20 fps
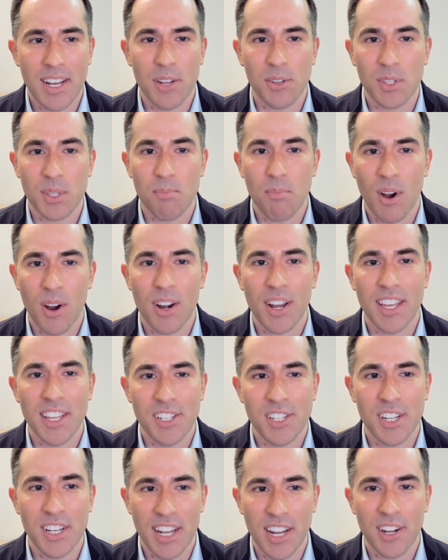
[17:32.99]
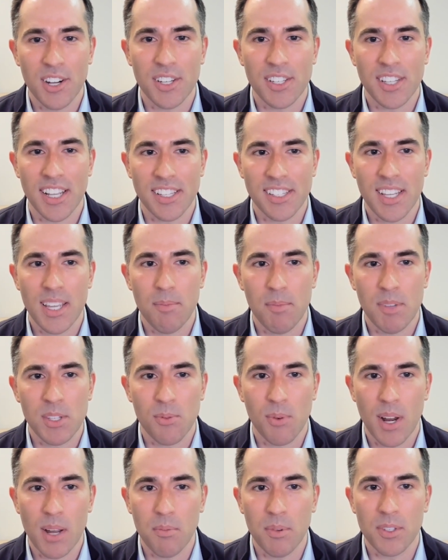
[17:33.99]
smart engineers at Siemens
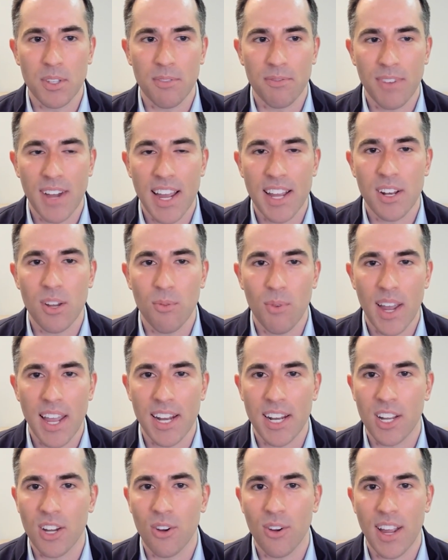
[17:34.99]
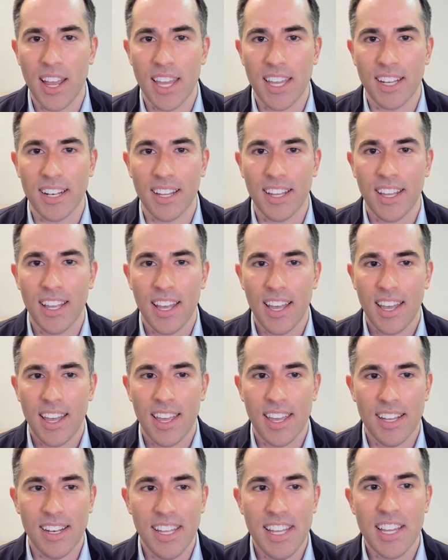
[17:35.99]
were able to find a way to create
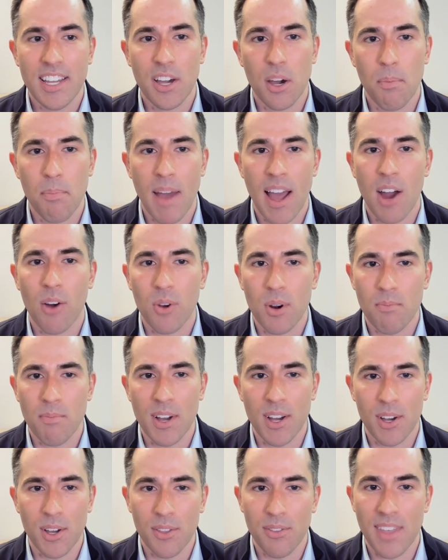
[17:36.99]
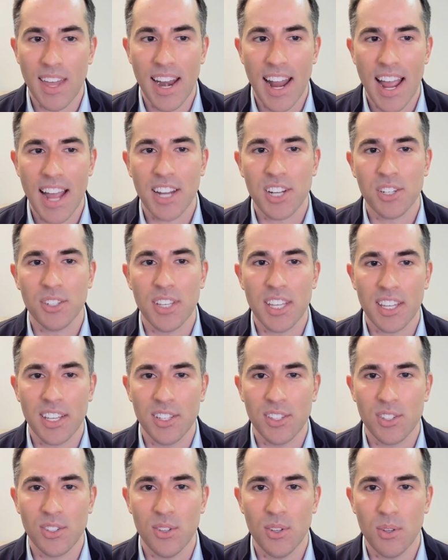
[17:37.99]
an eco-power mode that actually
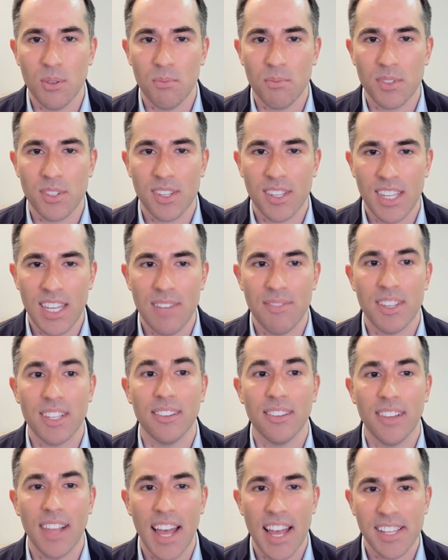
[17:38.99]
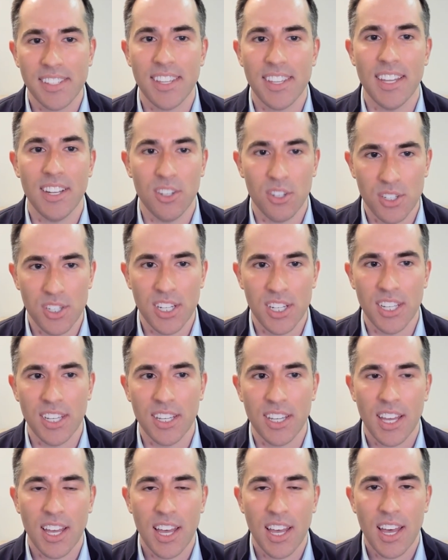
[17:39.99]
consumes even less
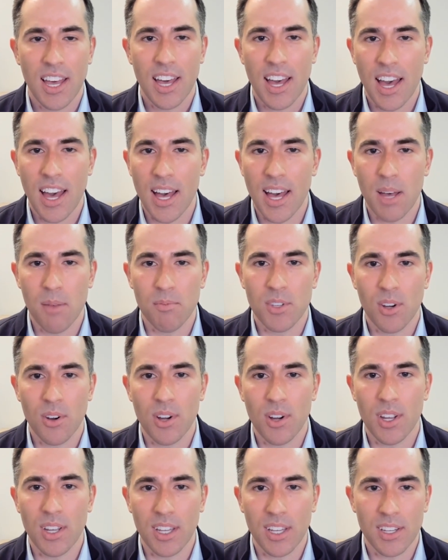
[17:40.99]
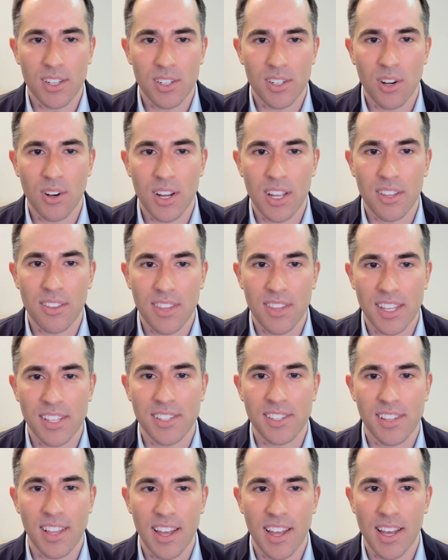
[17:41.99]
energy during
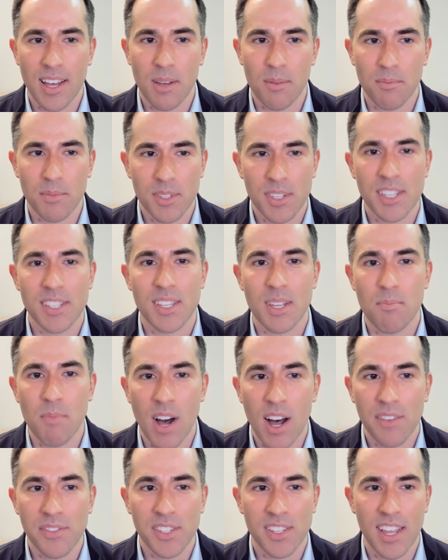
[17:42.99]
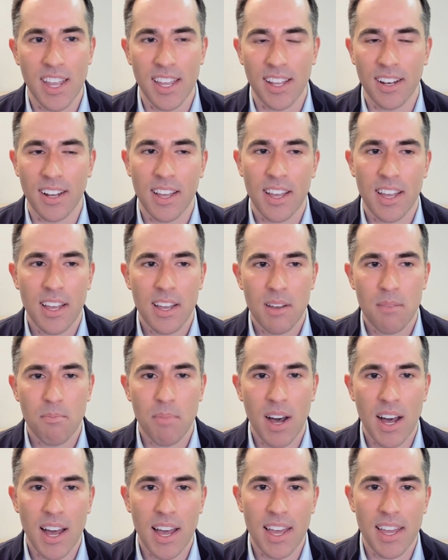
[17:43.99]
this system off state
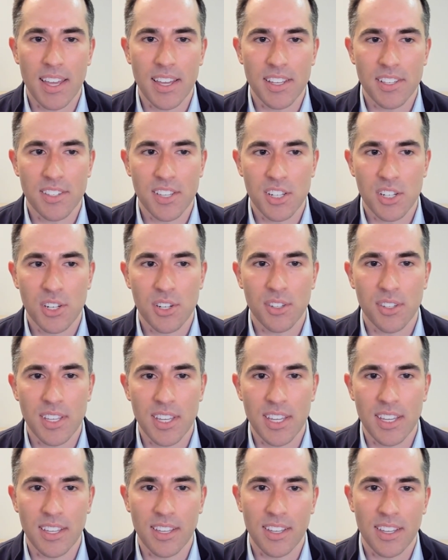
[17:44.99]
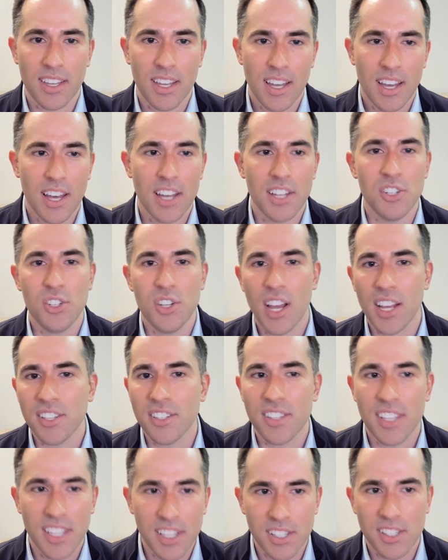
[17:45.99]
by essentially
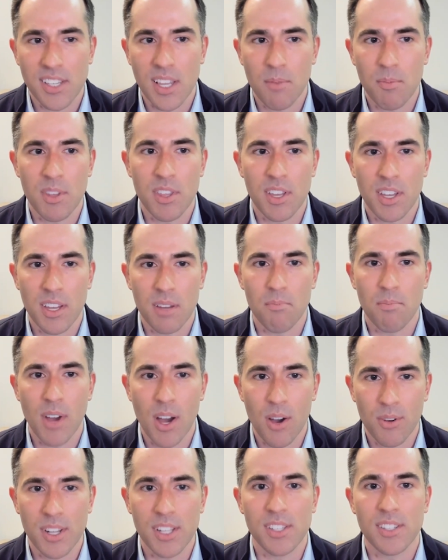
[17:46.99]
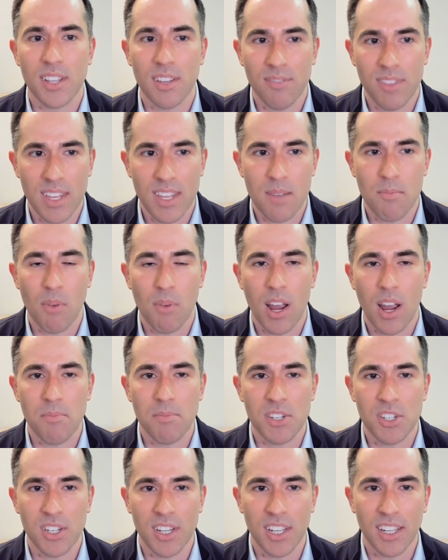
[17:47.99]
adjusting some of the components of the MRI
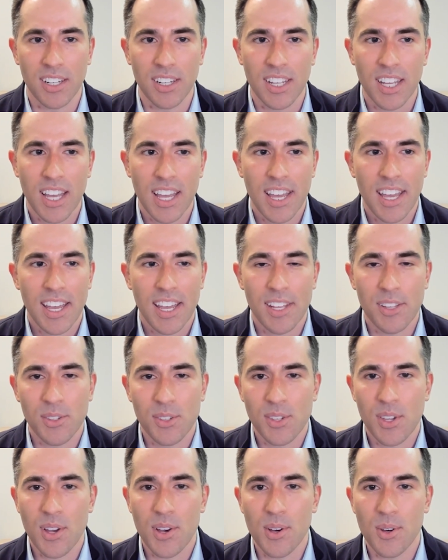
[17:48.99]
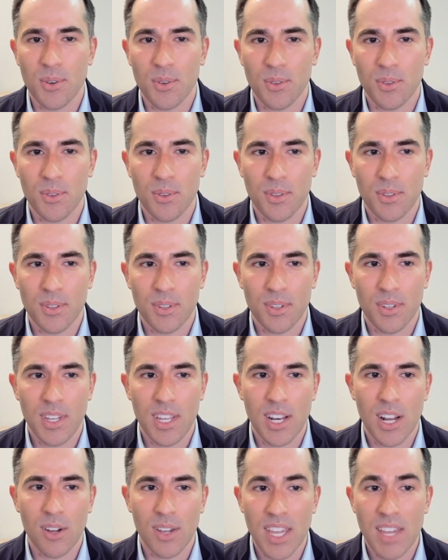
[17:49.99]
machine. And so,
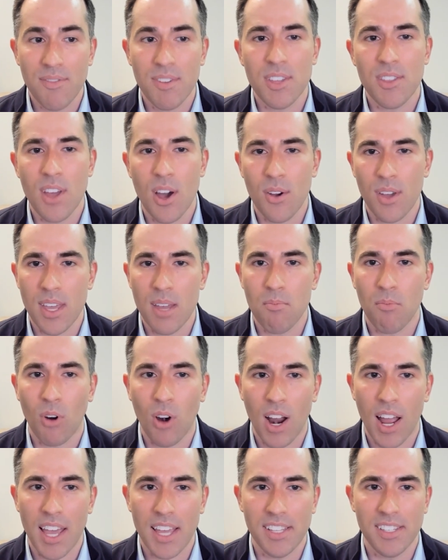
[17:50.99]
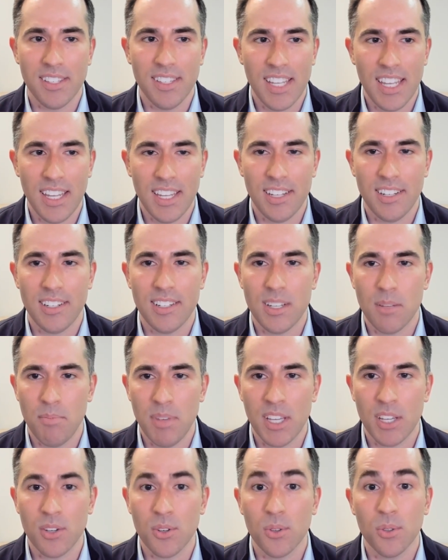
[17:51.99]
you know, even though MRIs need to
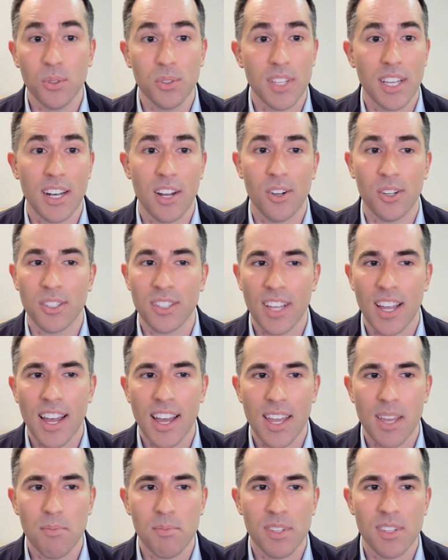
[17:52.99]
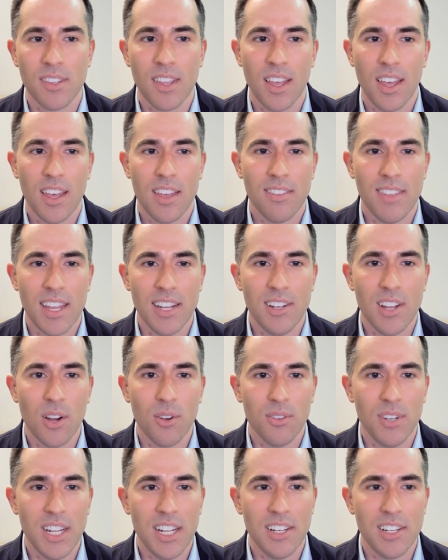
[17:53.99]
be cooled at all times, they
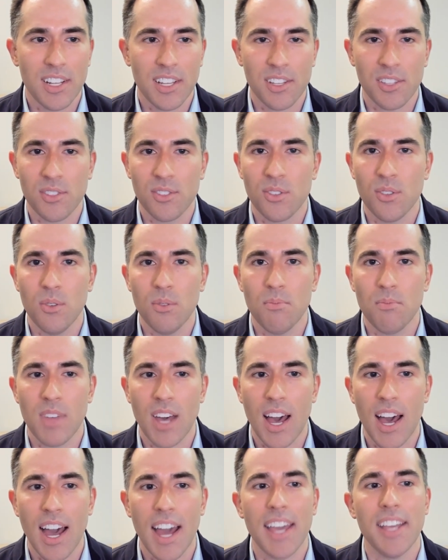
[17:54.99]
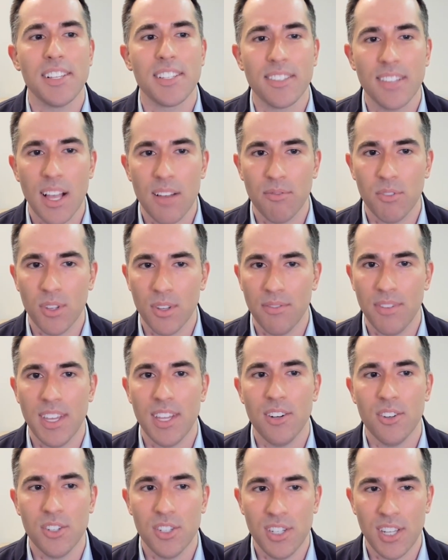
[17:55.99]
don't need to consume the highest level of
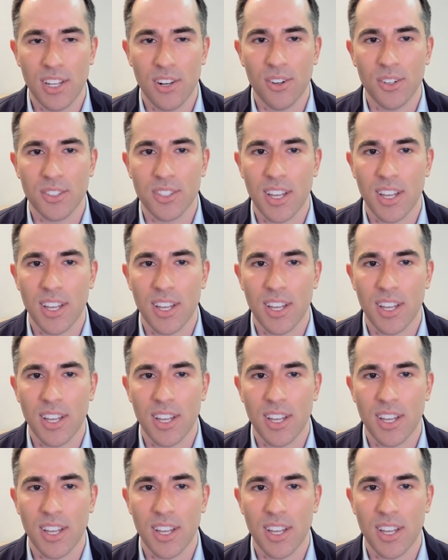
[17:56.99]
energy at all